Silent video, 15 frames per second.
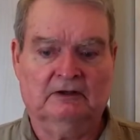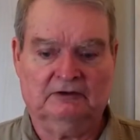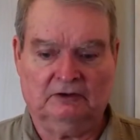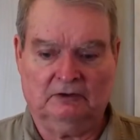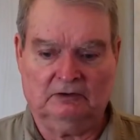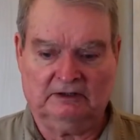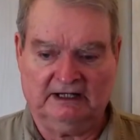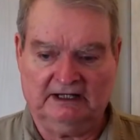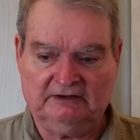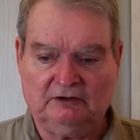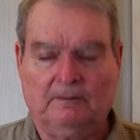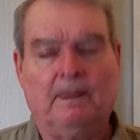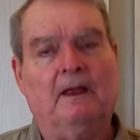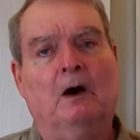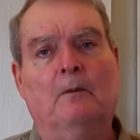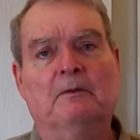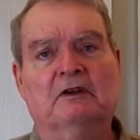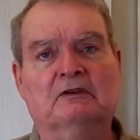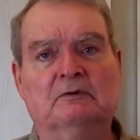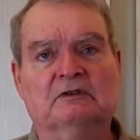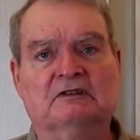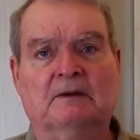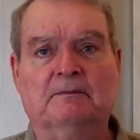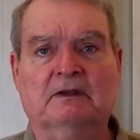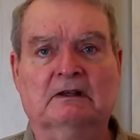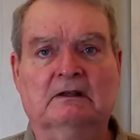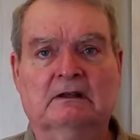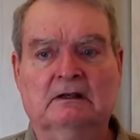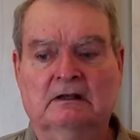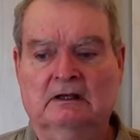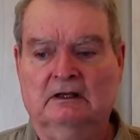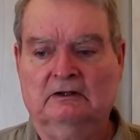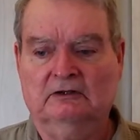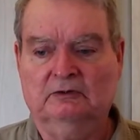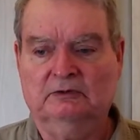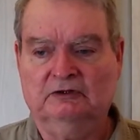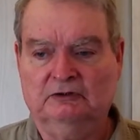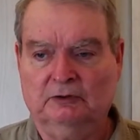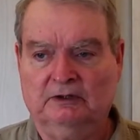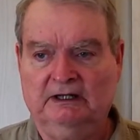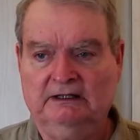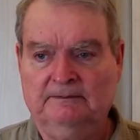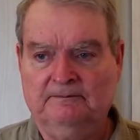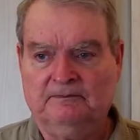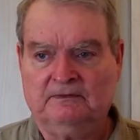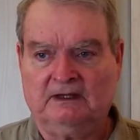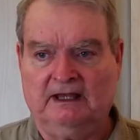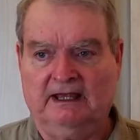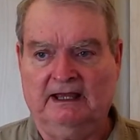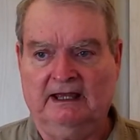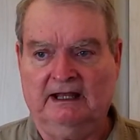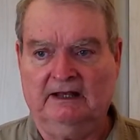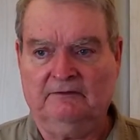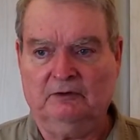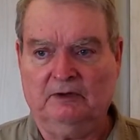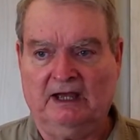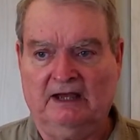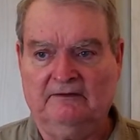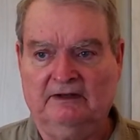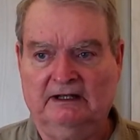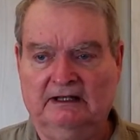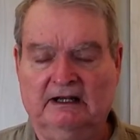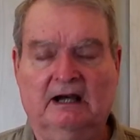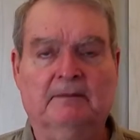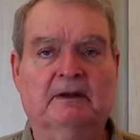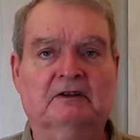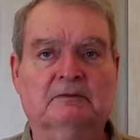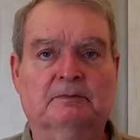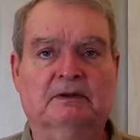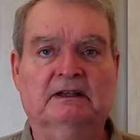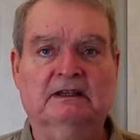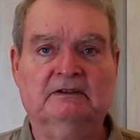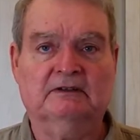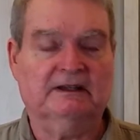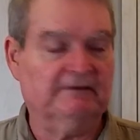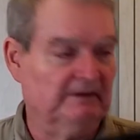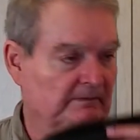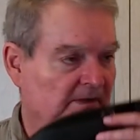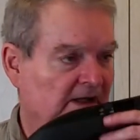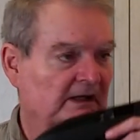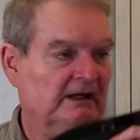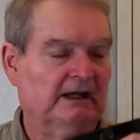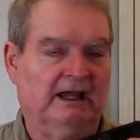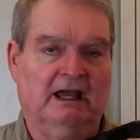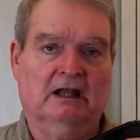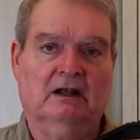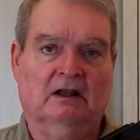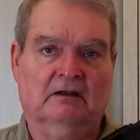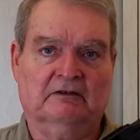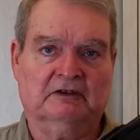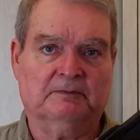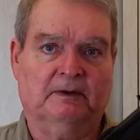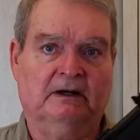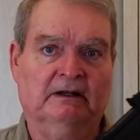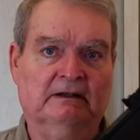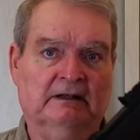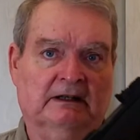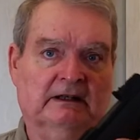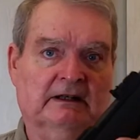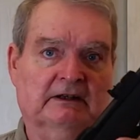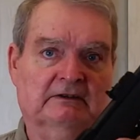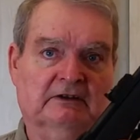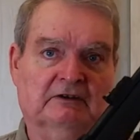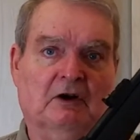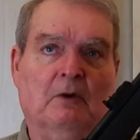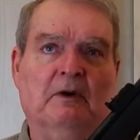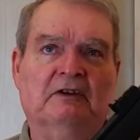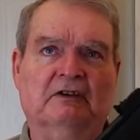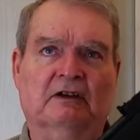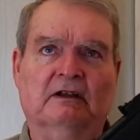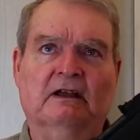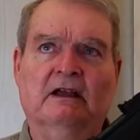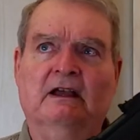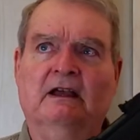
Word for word: So guys, hope this was something you enjoyed, and if you have any comments, please leave them and I'll respond. And it's always an